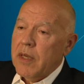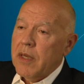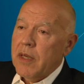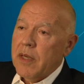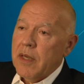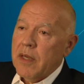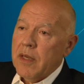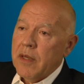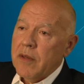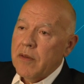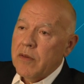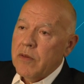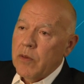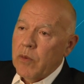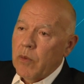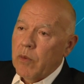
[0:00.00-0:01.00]
uh,
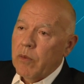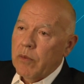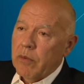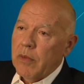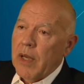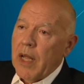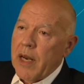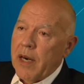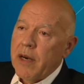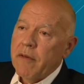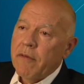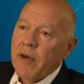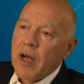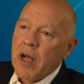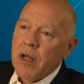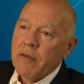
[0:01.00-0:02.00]
to let it
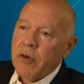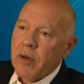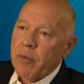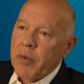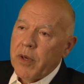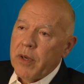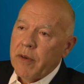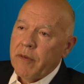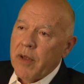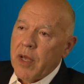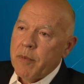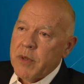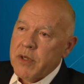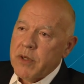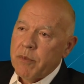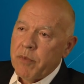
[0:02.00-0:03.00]
evolve over a period of
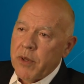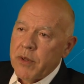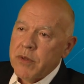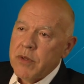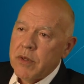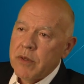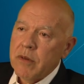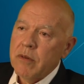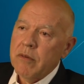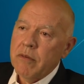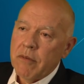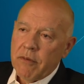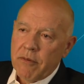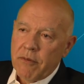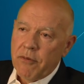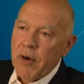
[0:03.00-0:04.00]
time as opposed to
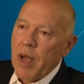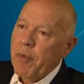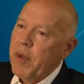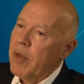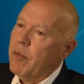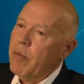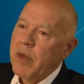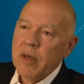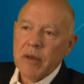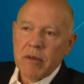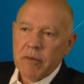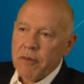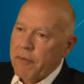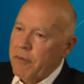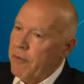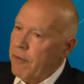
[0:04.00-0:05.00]
dropping a
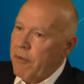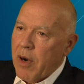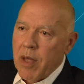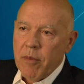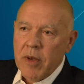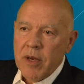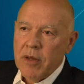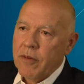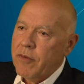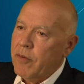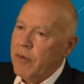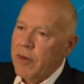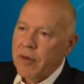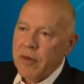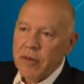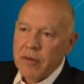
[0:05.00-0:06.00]
bill, ramming it
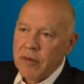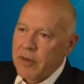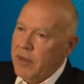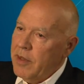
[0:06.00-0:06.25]
through.